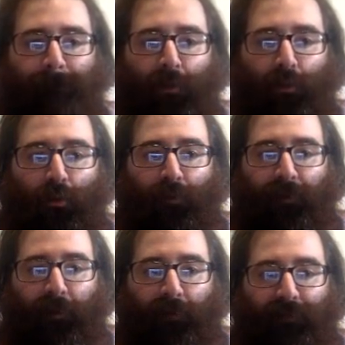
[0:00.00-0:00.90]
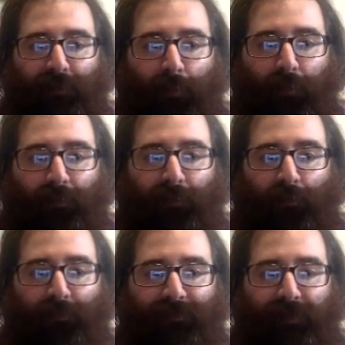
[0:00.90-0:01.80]
or that r squared
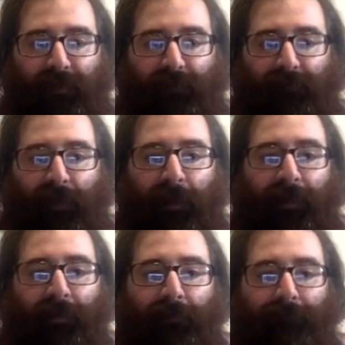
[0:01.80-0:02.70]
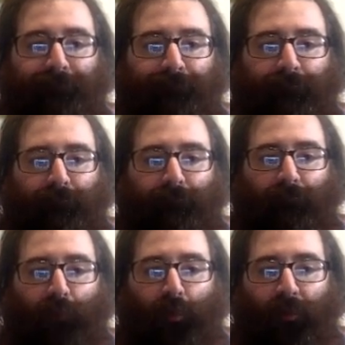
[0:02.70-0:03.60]
equals negative 9,
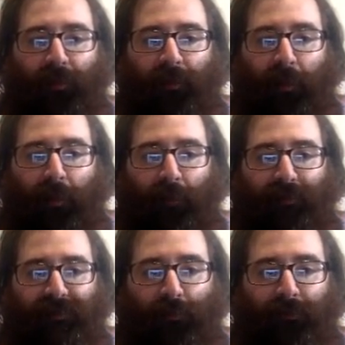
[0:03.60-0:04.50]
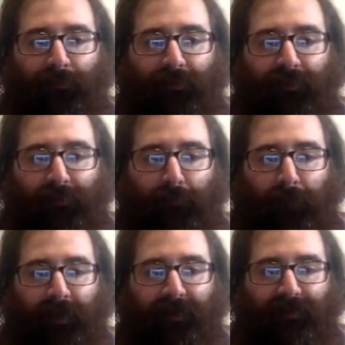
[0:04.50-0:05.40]
or then that r is equal to plus or
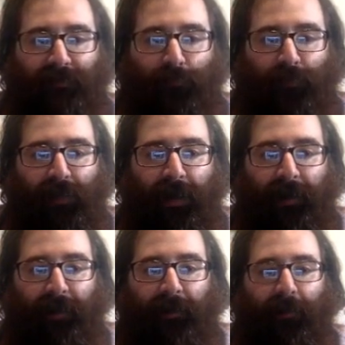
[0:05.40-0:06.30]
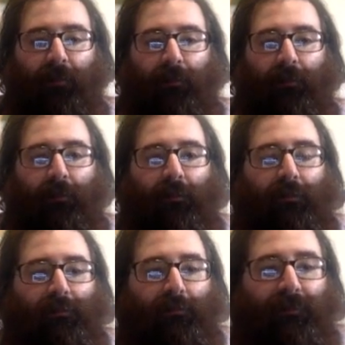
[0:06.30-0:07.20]
minus 3i.
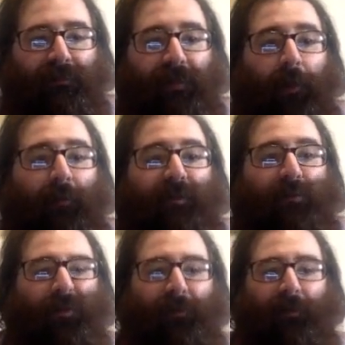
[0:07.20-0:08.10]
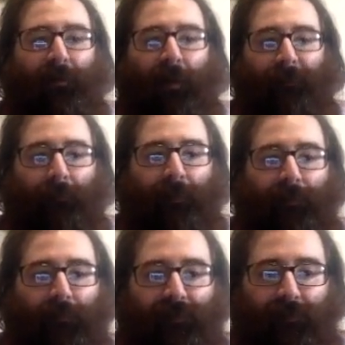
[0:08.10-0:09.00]
So this carries with it a
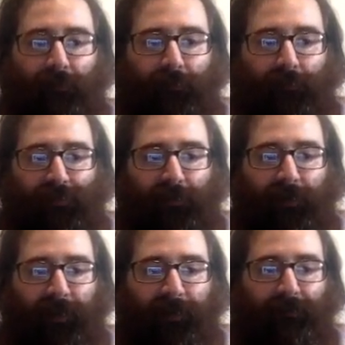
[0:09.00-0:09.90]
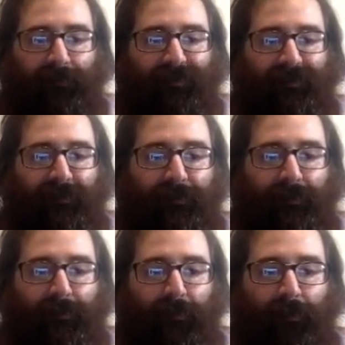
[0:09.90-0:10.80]
complementary solution, x sub
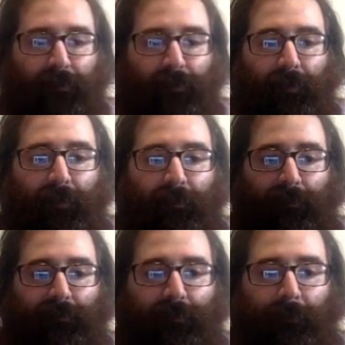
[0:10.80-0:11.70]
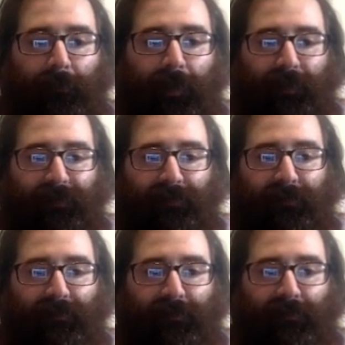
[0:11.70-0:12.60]
c is some constant
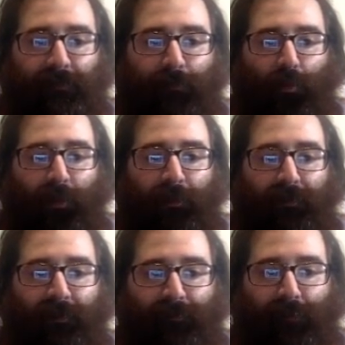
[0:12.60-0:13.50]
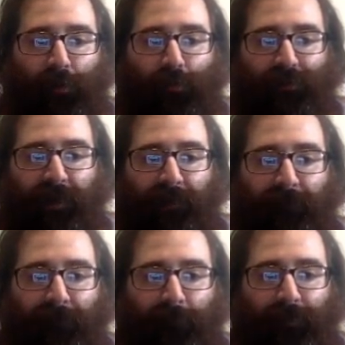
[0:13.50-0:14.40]
c sub 1 times cosine
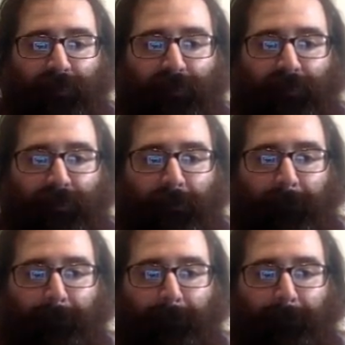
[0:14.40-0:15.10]
of 3t,